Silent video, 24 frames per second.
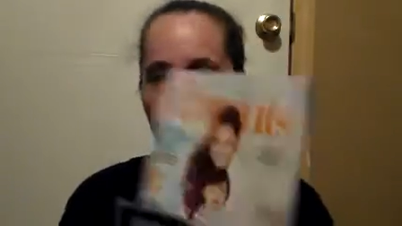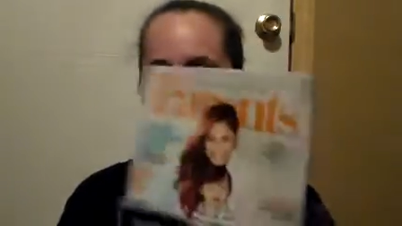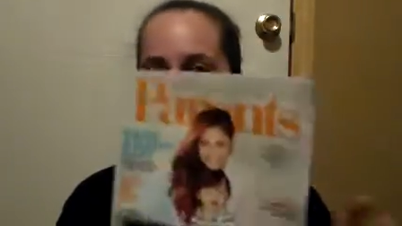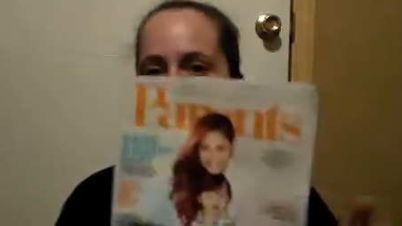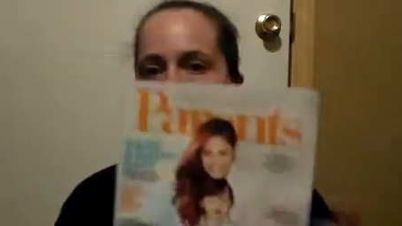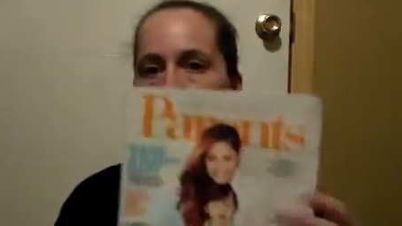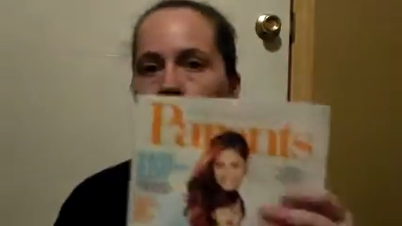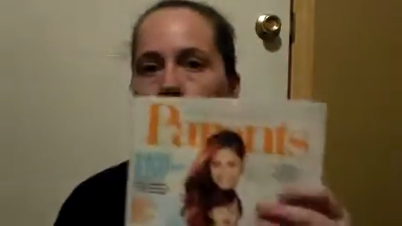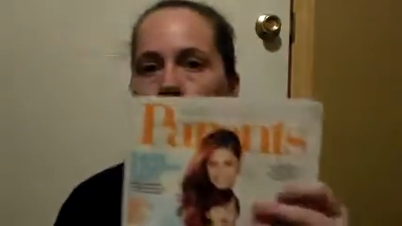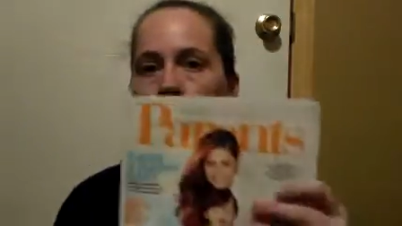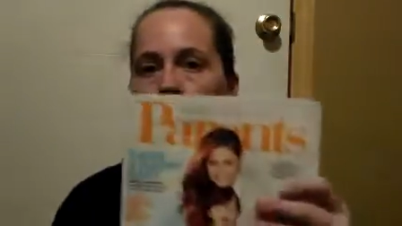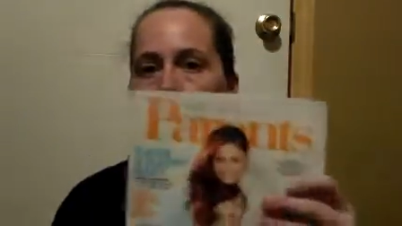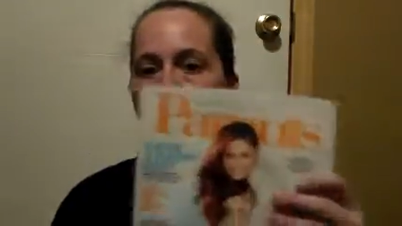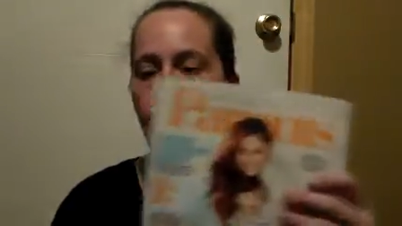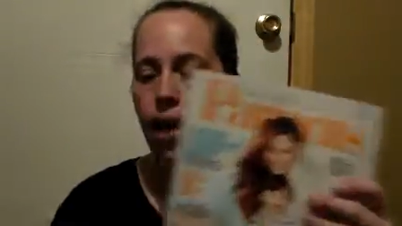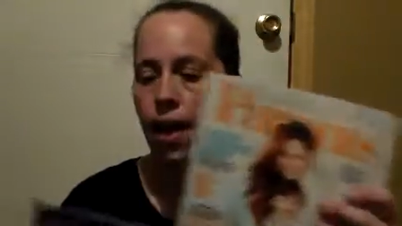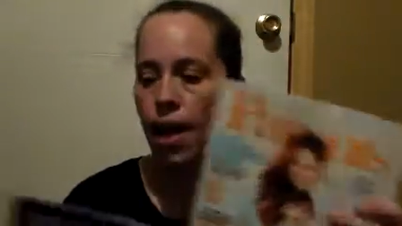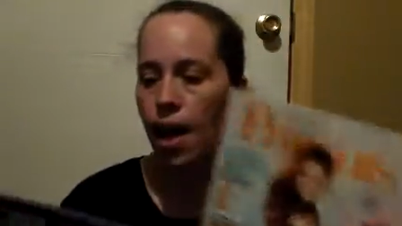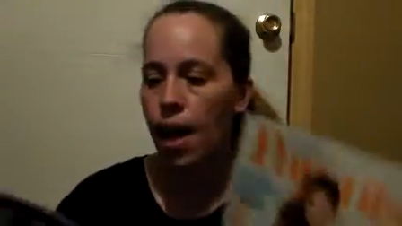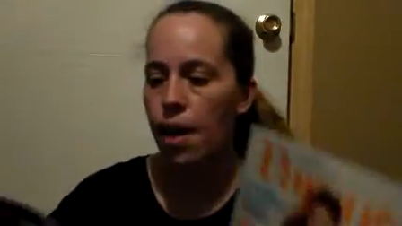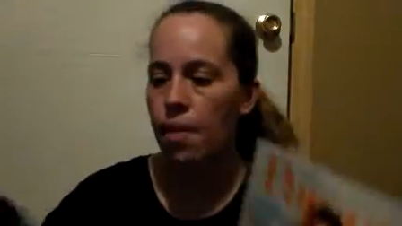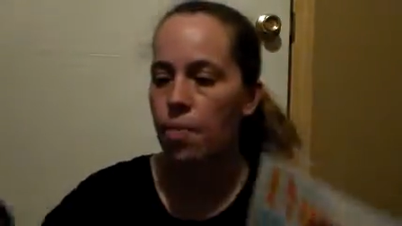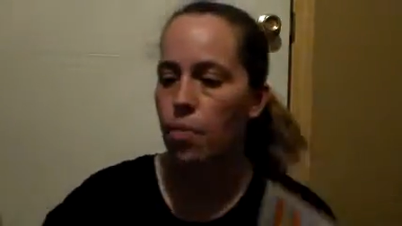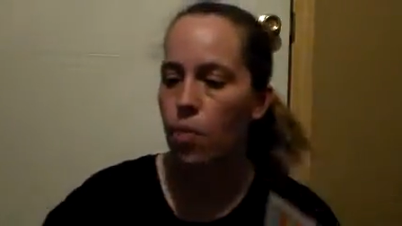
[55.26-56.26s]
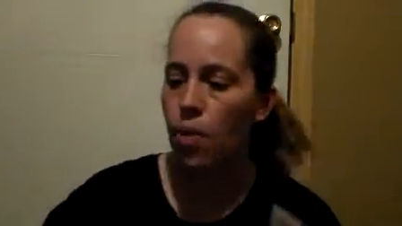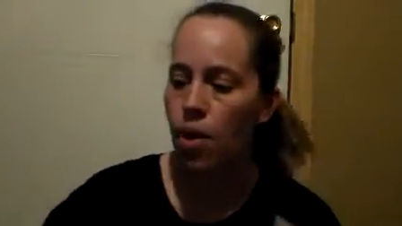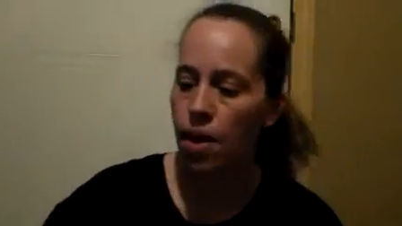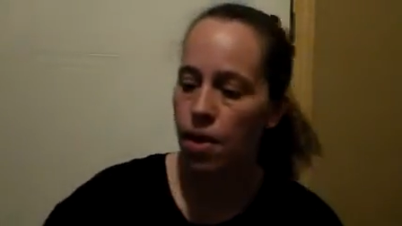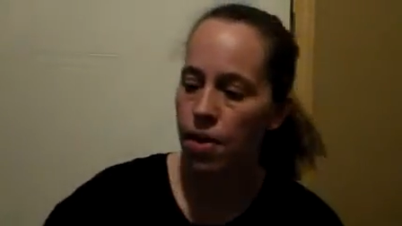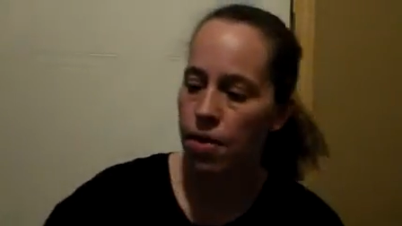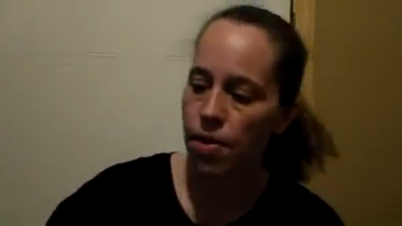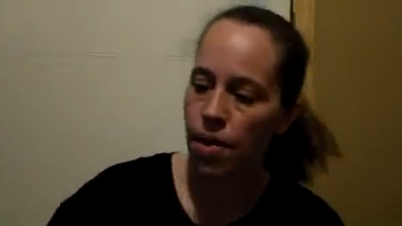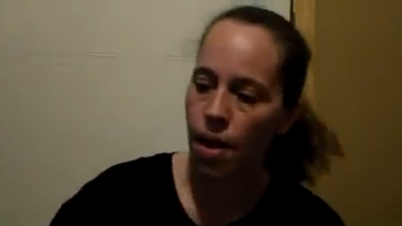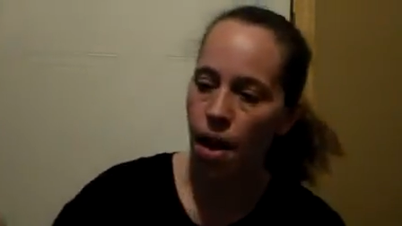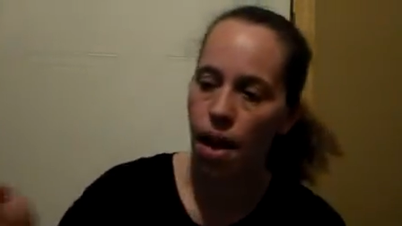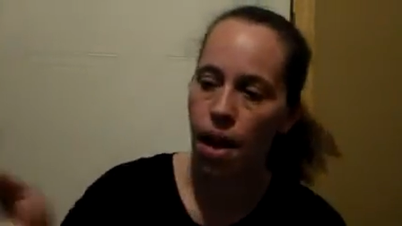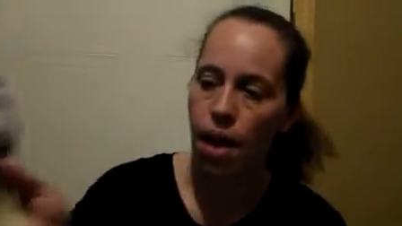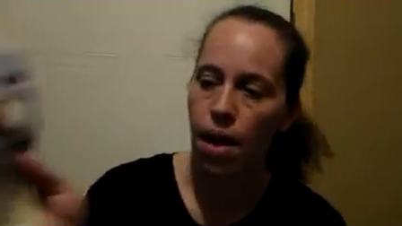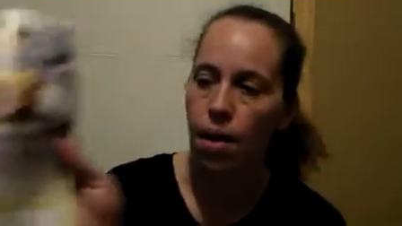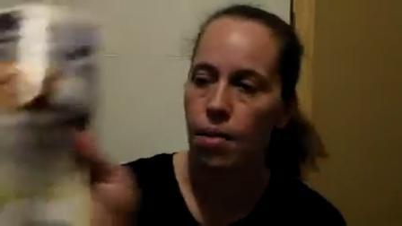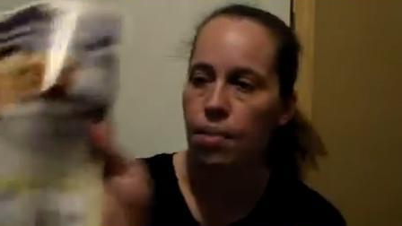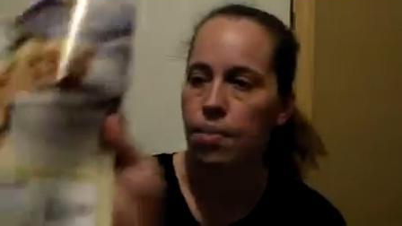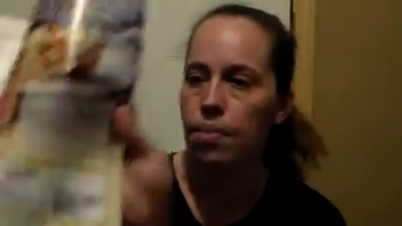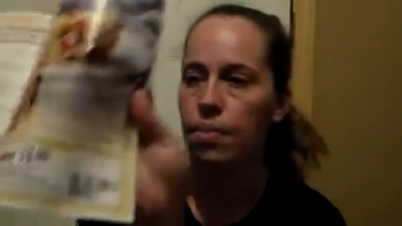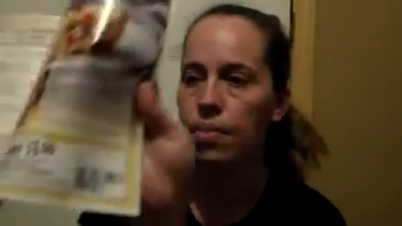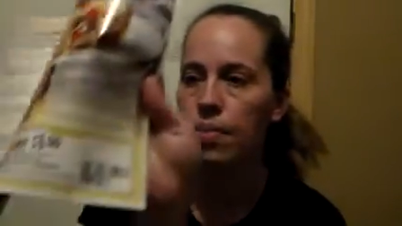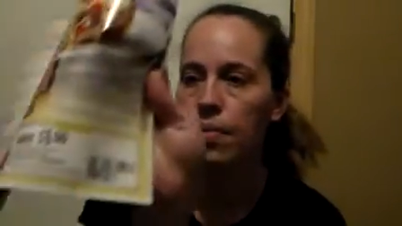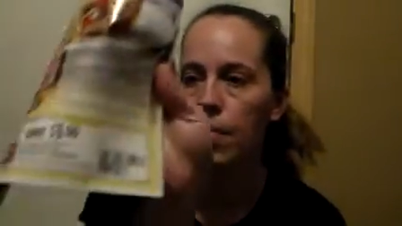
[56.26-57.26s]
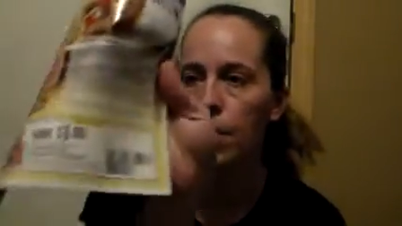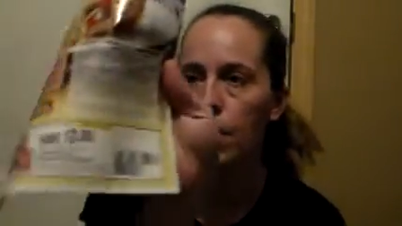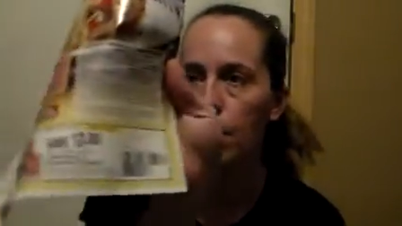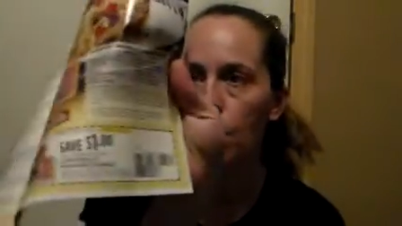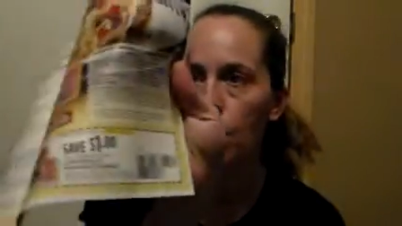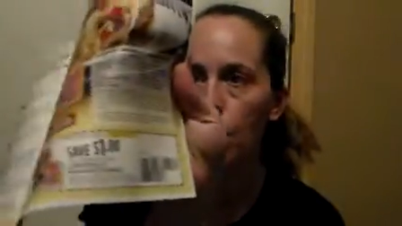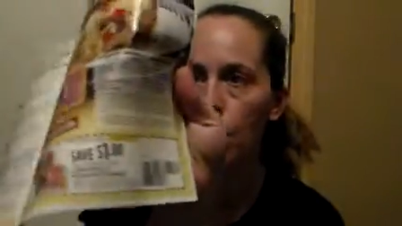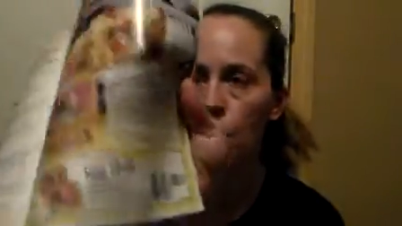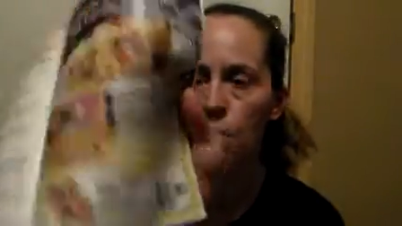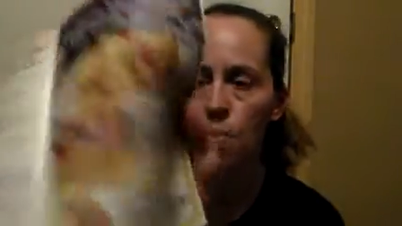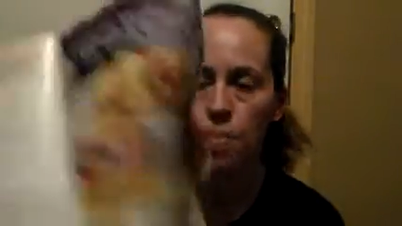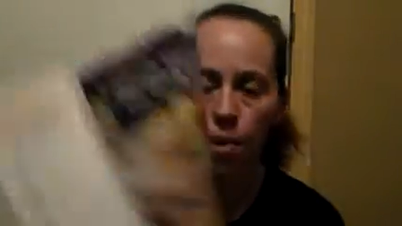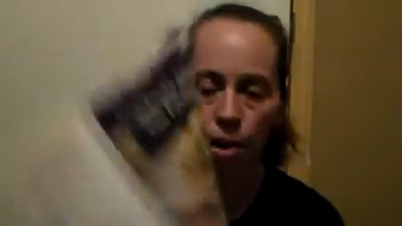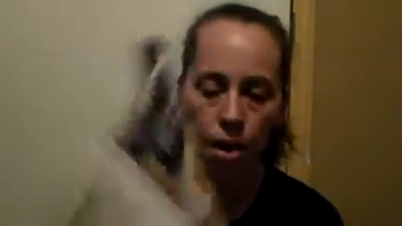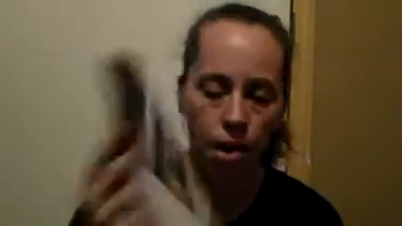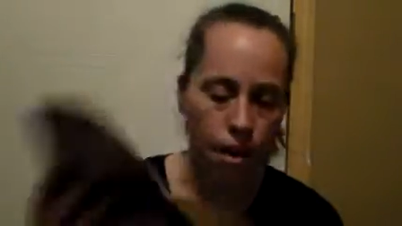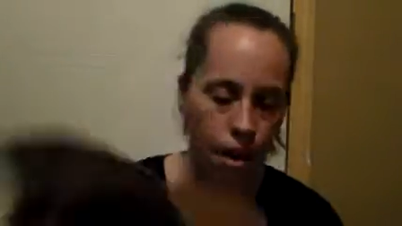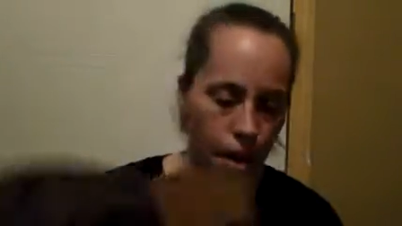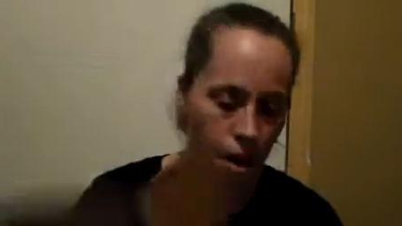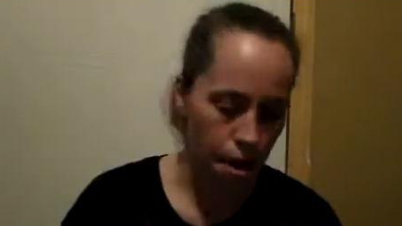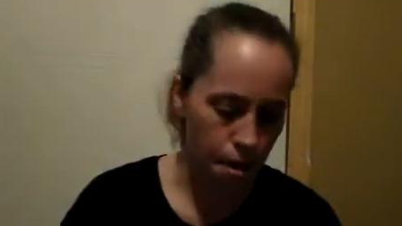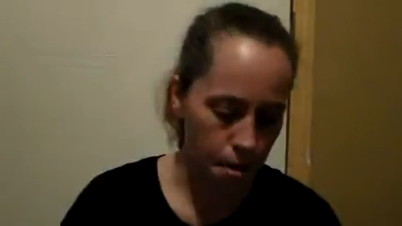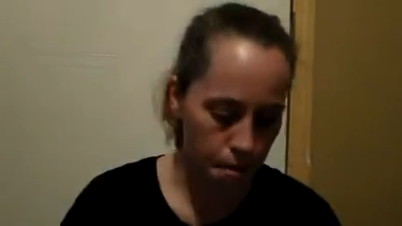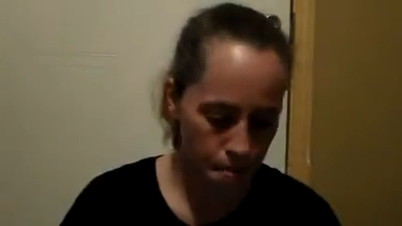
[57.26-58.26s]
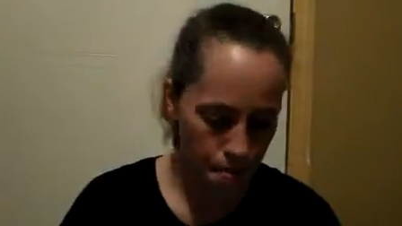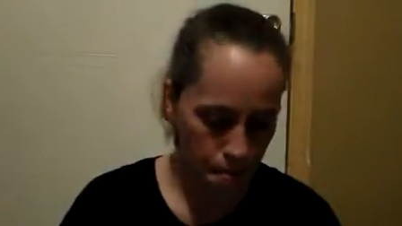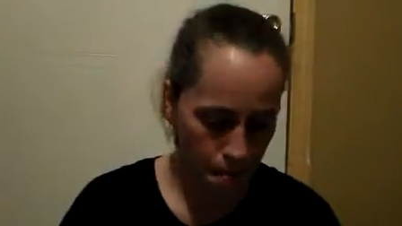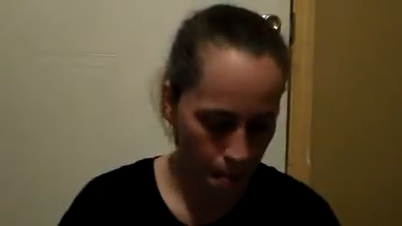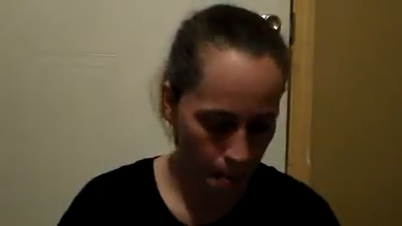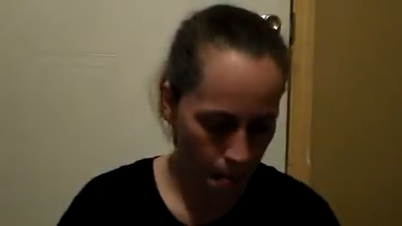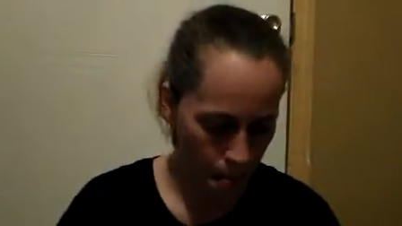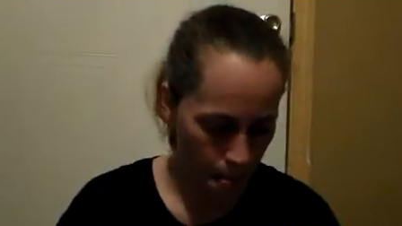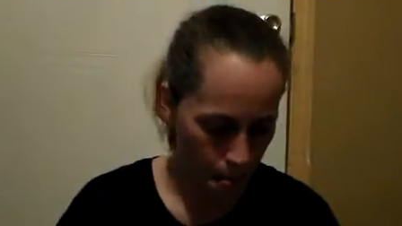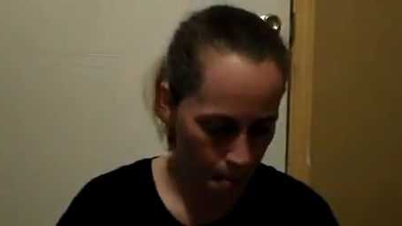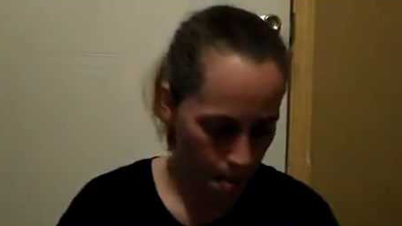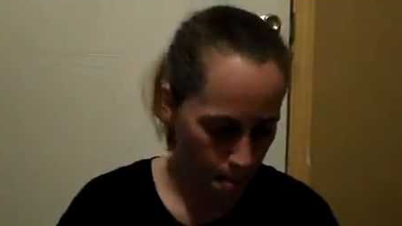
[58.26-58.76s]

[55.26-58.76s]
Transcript: Parents that came with um, a little coupon there